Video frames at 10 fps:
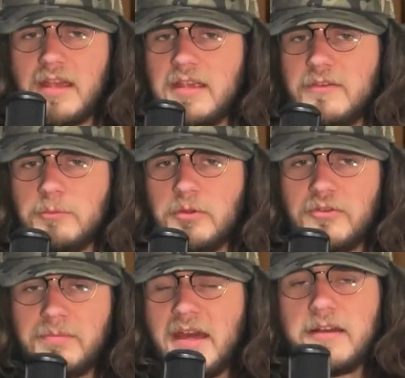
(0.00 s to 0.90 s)
ace,
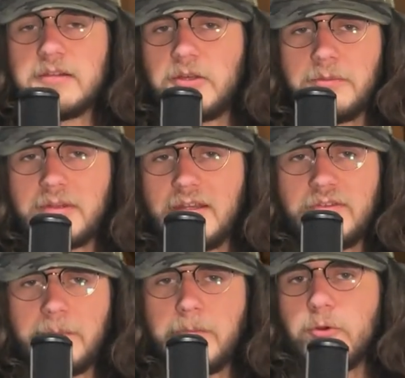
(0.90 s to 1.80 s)
which that alone
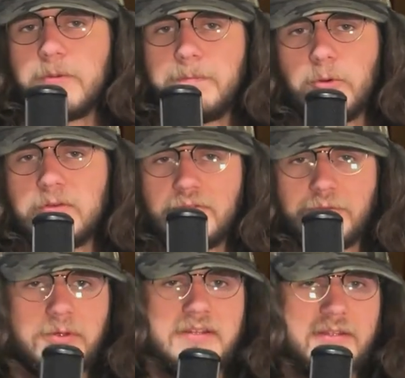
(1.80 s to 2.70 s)
gives it more important
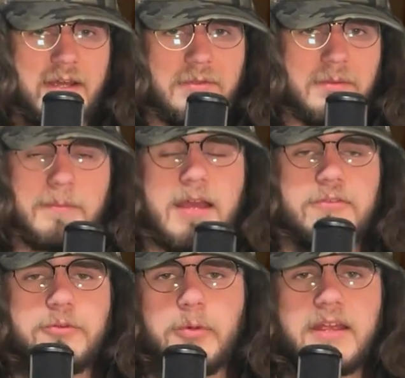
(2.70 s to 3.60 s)
screen time than
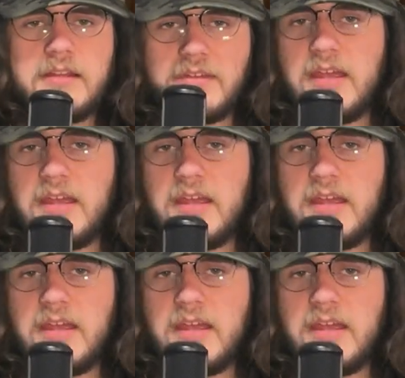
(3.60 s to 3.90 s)
Masquerain has